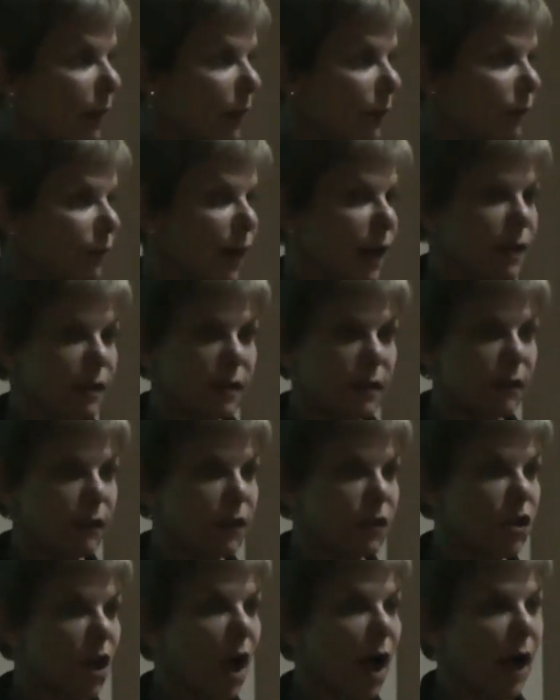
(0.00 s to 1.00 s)
the face of
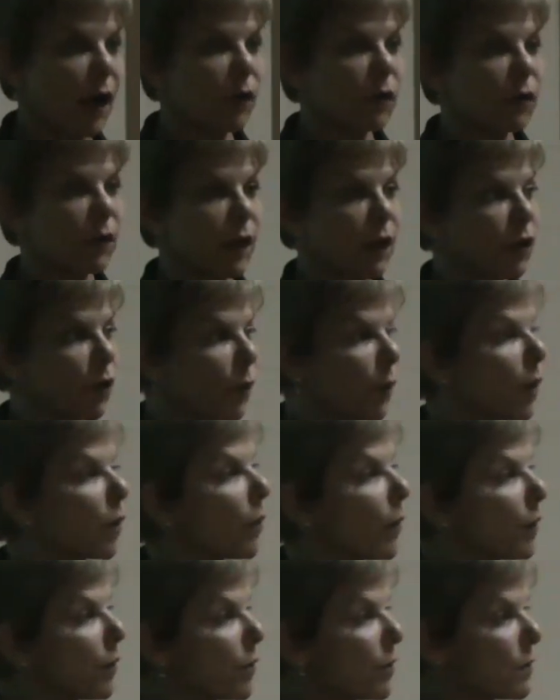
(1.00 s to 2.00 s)
the child that you are
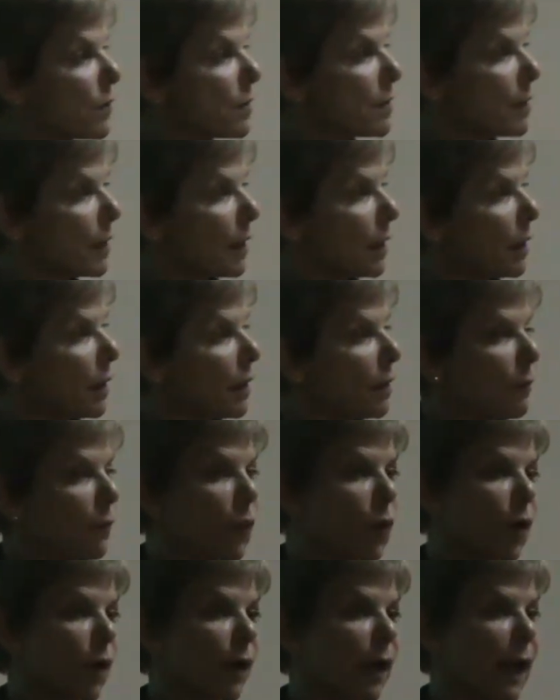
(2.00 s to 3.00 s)
going to see
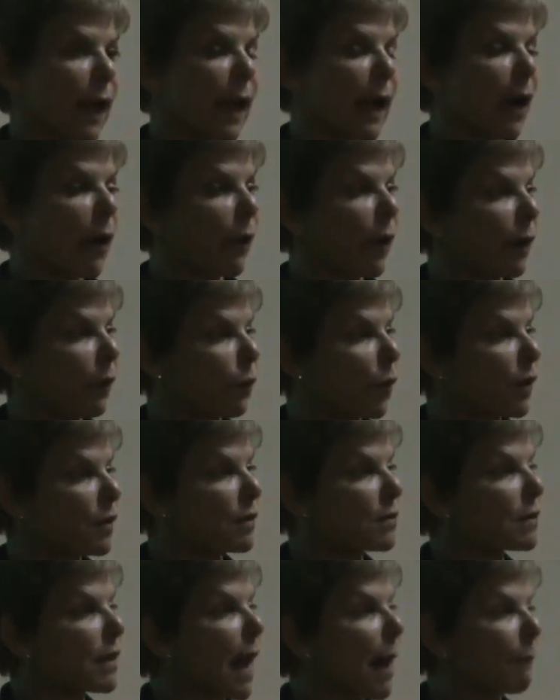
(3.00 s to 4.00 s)
more now? And what
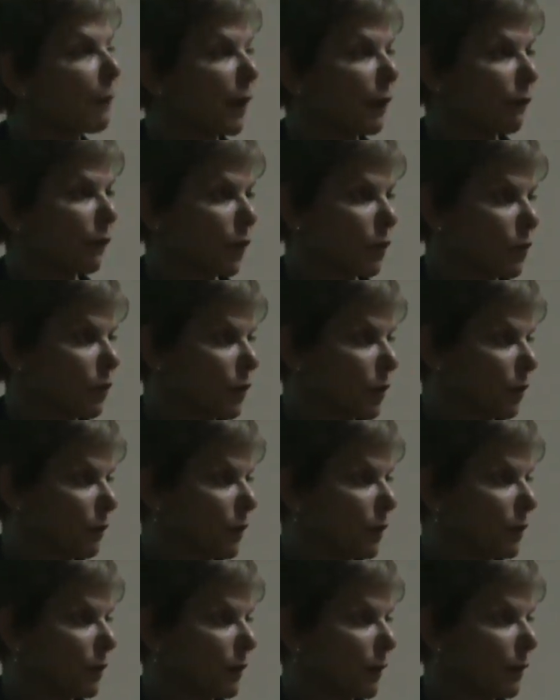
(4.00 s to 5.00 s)
does that mean for
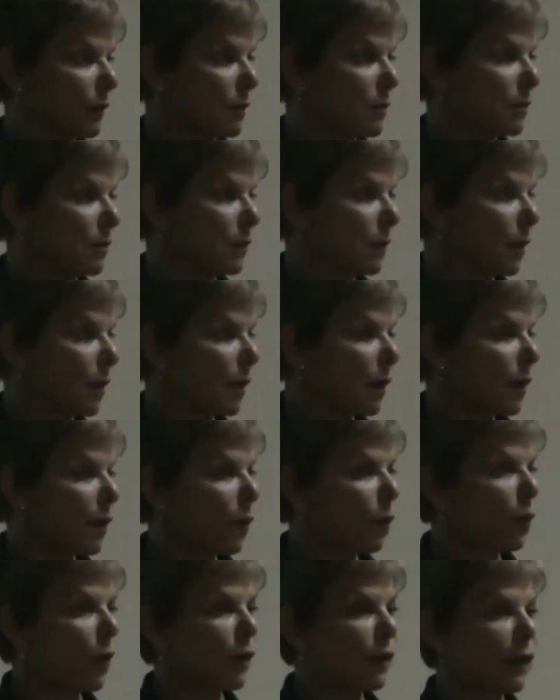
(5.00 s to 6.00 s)
services?
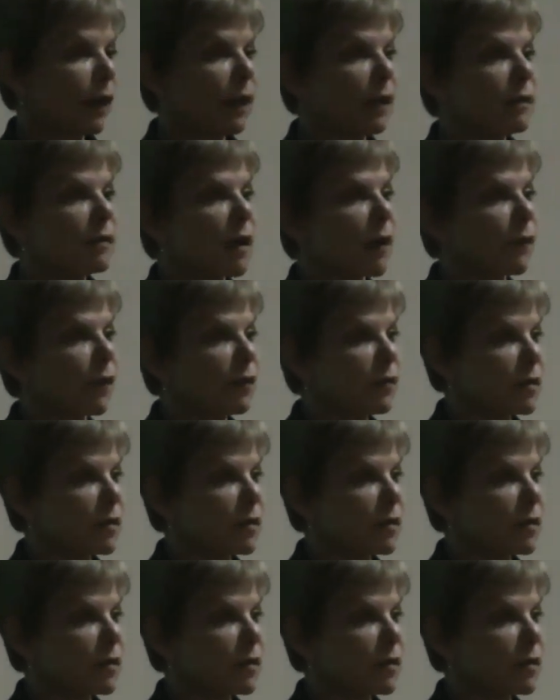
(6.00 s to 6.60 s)
With kids on the